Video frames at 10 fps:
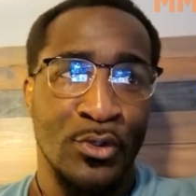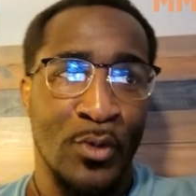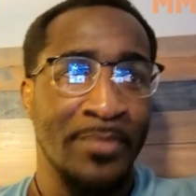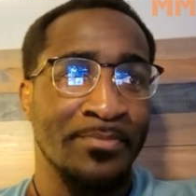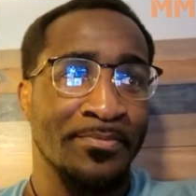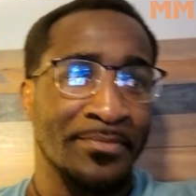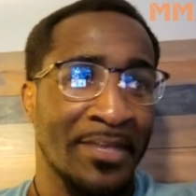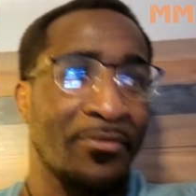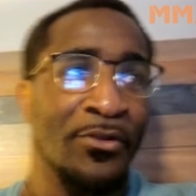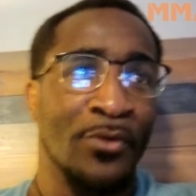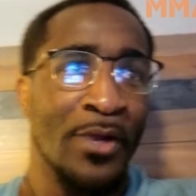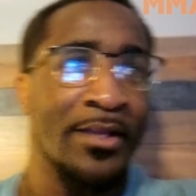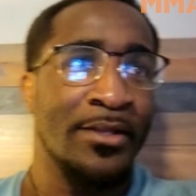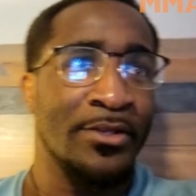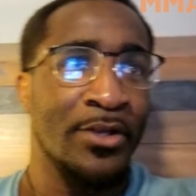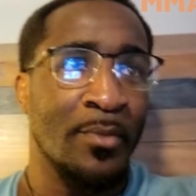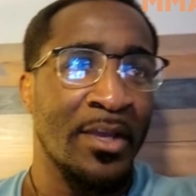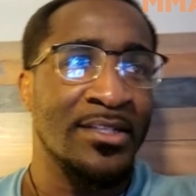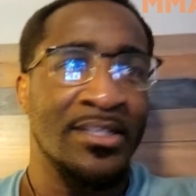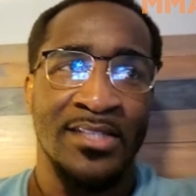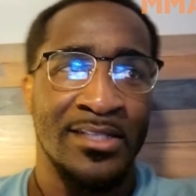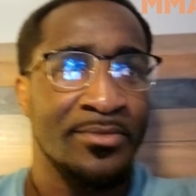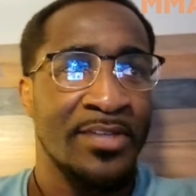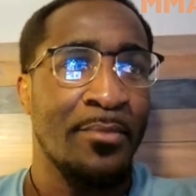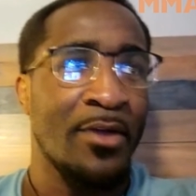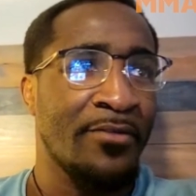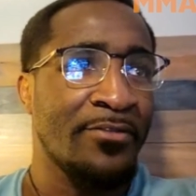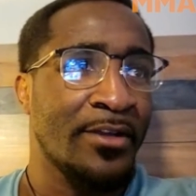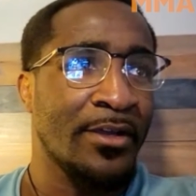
Great. I feel great. You know what I mean? I did take some time off,